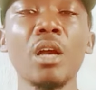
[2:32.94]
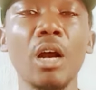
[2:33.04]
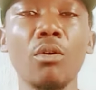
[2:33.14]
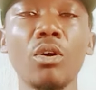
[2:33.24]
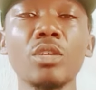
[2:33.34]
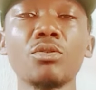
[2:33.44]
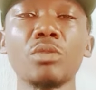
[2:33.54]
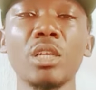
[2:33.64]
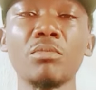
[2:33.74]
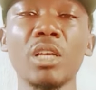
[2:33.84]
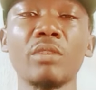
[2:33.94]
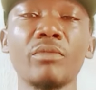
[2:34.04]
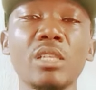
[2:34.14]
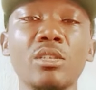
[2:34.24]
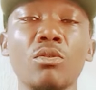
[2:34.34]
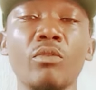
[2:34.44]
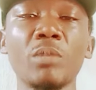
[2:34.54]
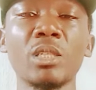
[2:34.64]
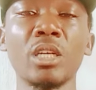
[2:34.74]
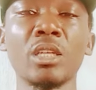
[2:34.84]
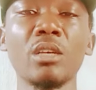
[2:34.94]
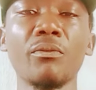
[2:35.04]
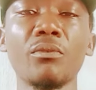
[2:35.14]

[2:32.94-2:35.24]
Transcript: According to them, they advise the government that if